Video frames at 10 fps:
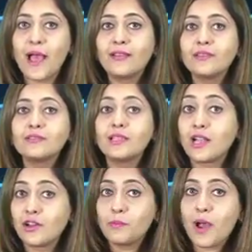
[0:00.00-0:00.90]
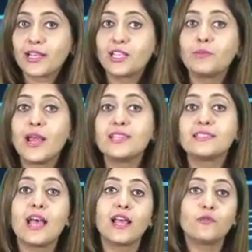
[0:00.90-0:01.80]
Bank, the current market price
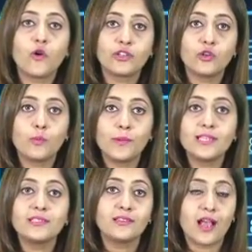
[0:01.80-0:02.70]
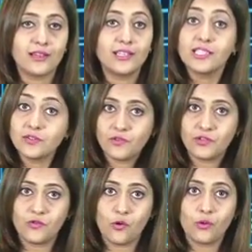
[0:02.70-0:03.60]
at 40 rupees, the target is
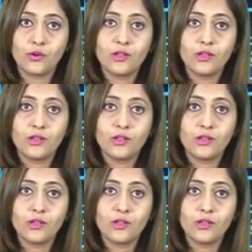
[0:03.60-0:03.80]
54.